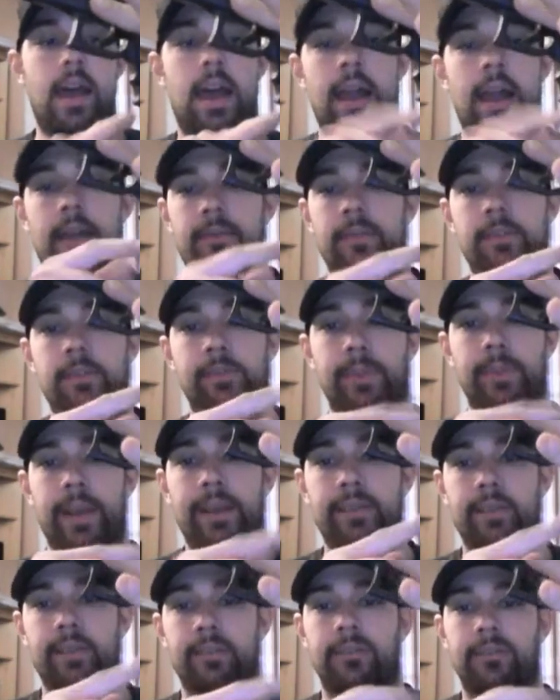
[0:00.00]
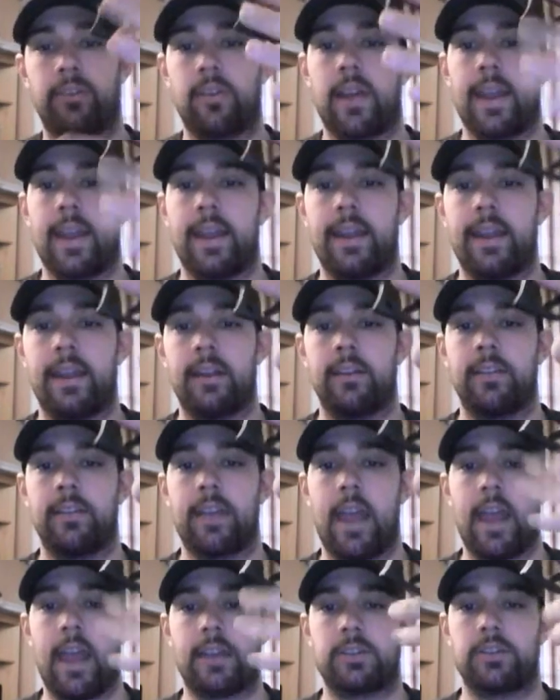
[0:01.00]
I have the spacer for right here
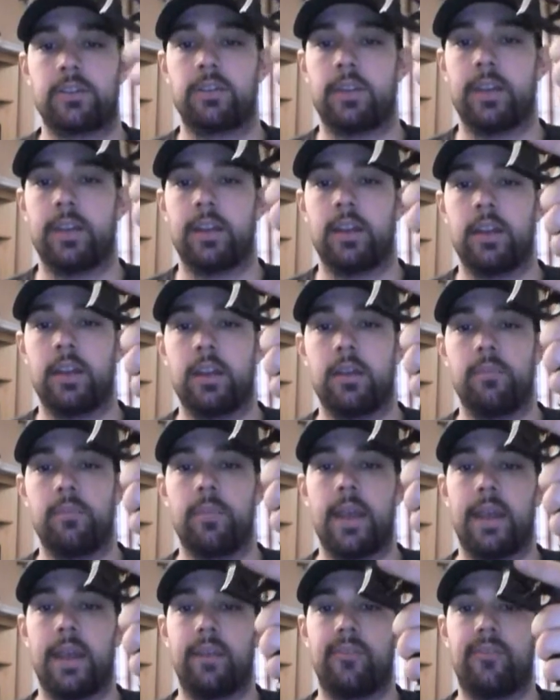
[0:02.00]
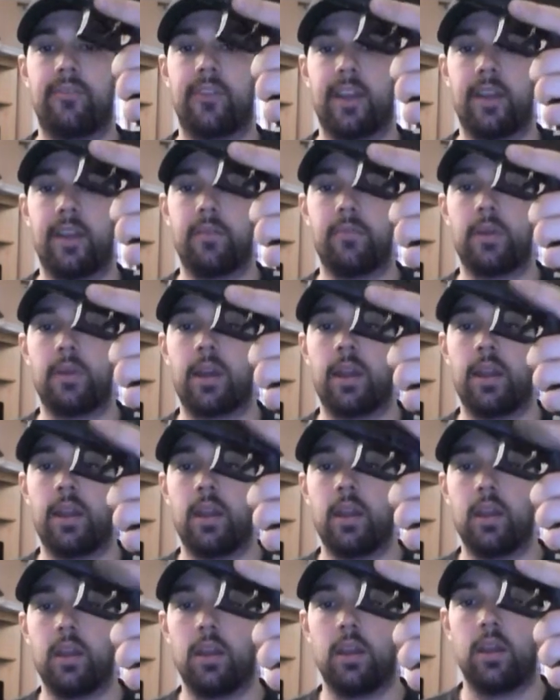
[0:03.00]
to actually make it fit, but
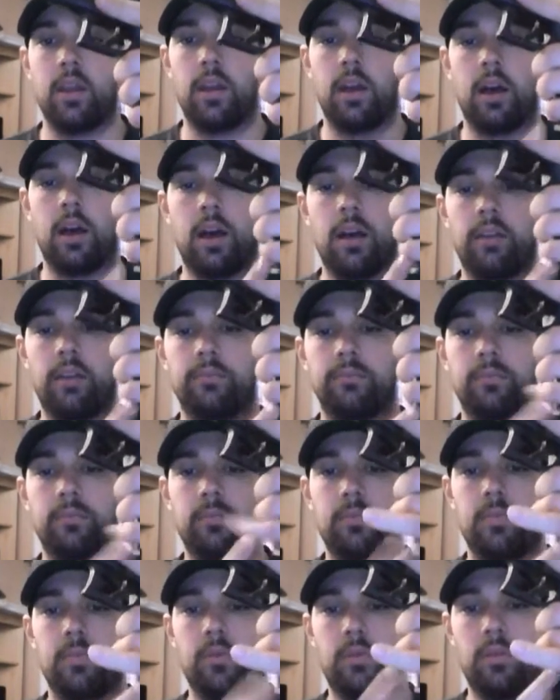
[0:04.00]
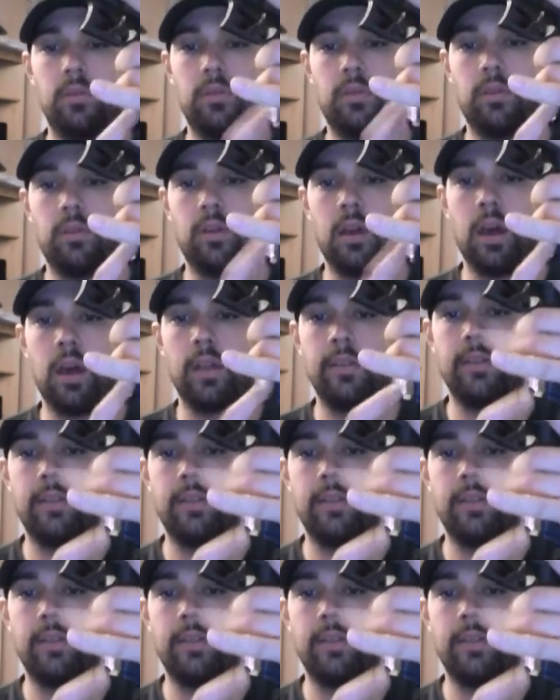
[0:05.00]
um, other